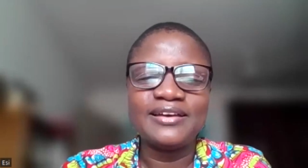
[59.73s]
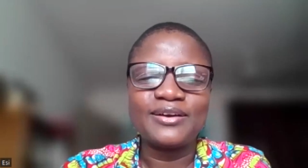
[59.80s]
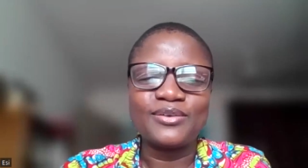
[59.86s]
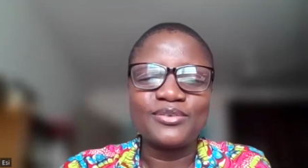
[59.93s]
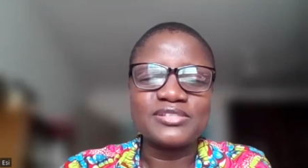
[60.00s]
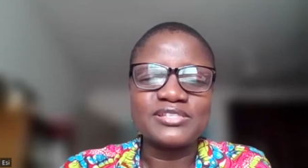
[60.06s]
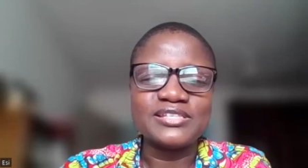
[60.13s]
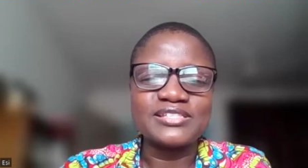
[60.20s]

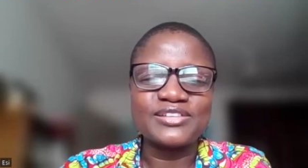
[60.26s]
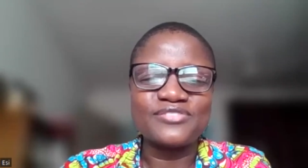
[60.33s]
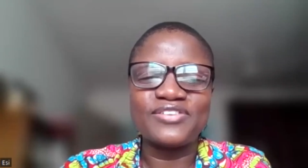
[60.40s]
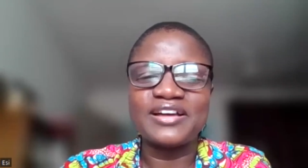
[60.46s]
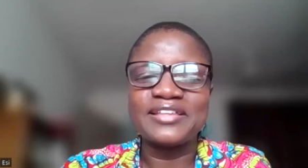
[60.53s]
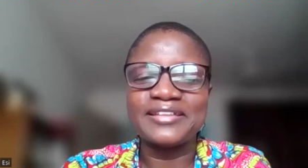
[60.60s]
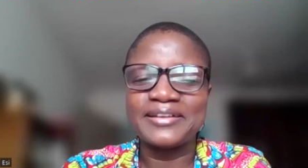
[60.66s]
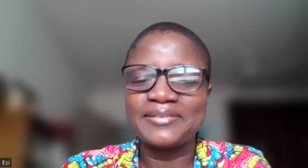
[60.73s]
because he's a
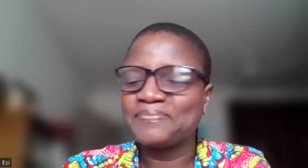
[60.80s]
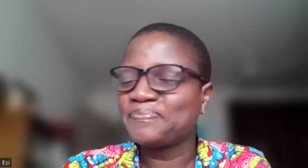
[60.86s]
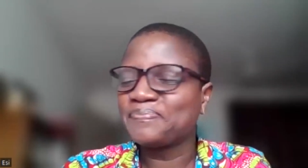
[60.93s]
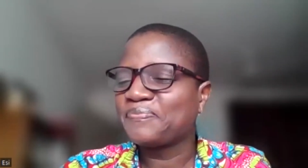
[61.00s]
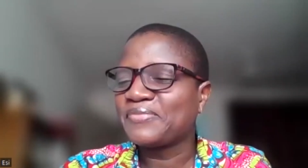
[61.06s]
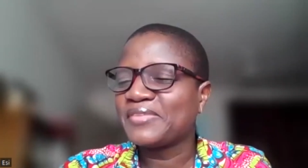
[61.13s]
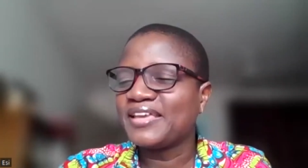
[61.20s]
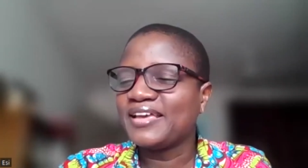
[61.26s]
father
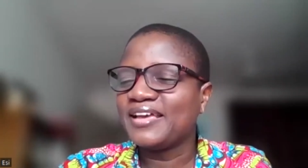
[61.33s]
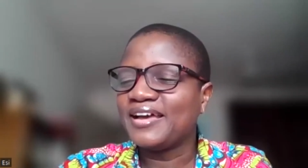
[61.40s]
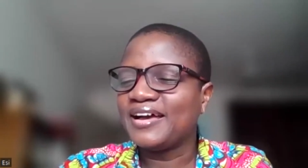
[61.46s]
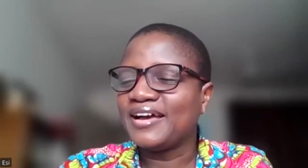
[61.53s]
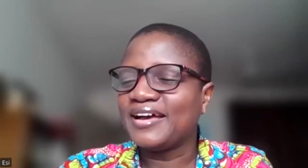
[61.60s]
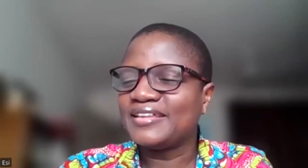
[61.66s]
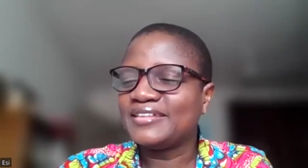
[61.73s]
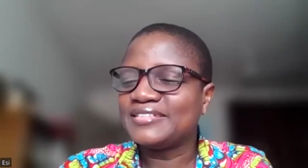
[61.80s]

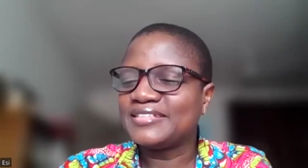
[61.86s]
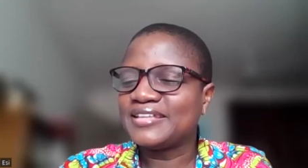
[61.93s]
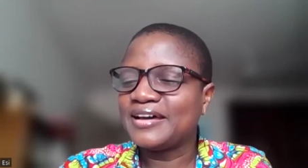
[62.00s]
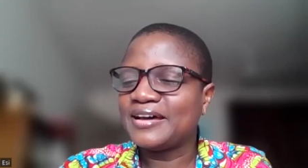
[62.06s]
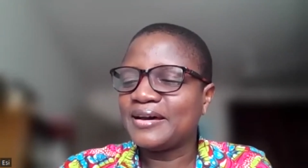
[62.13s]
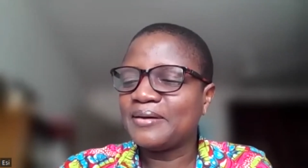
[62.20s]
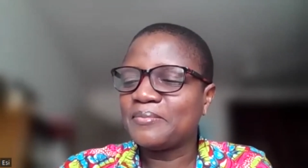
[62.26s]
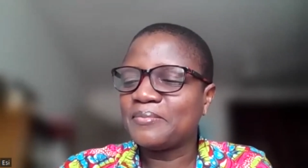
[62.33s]
and
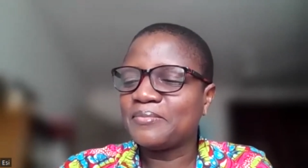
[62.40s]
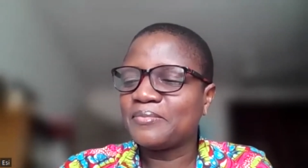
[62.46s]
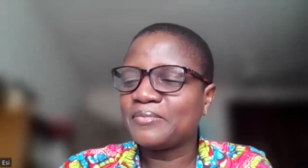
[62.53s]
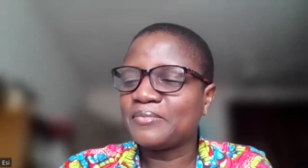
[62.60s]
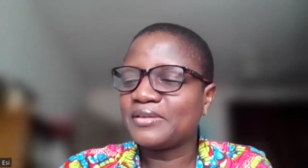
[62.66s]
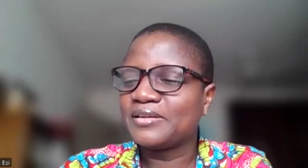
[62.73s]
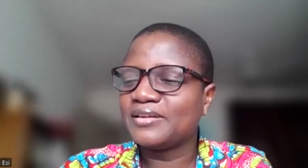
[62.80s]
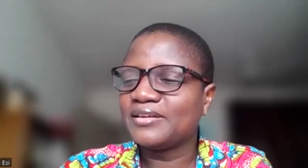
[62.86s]

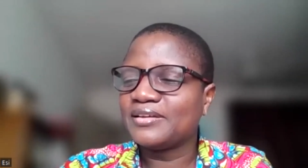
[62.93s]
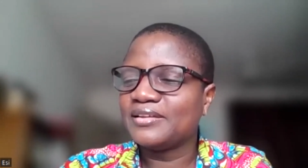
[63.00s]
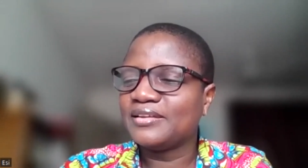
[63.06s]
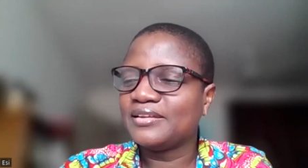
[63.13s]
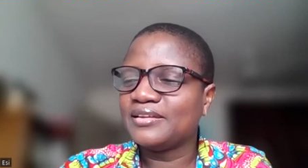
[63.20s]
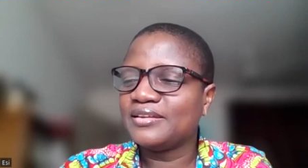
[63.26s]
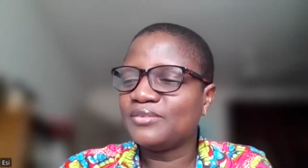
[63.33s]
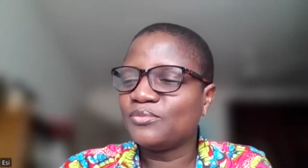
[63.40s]
um,
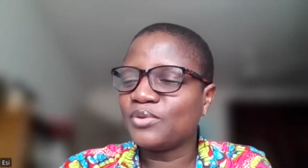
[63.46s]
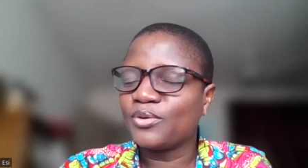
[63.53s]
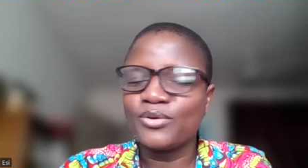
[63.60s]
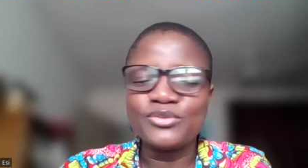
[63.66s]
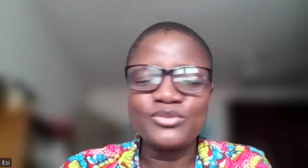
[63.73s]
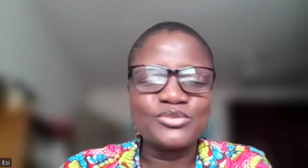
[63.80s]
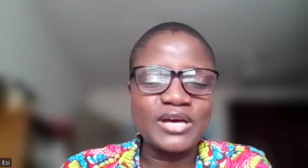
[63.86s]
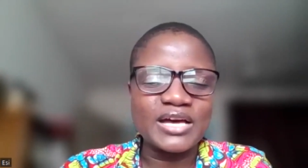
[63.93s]
we're
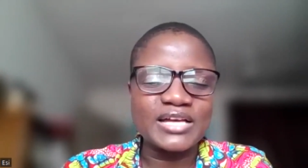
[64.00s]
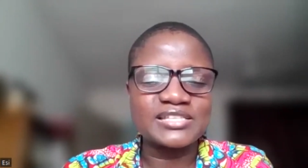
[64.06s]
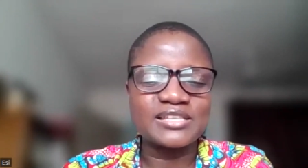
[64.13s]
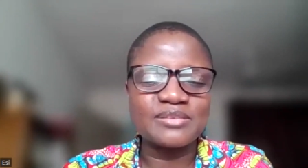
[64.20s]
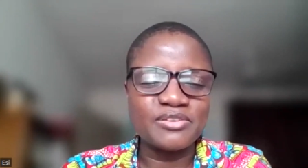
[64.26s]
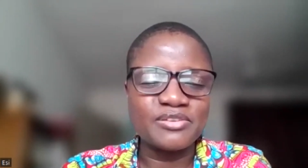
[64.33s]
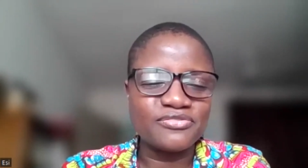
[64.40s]
going to ask him a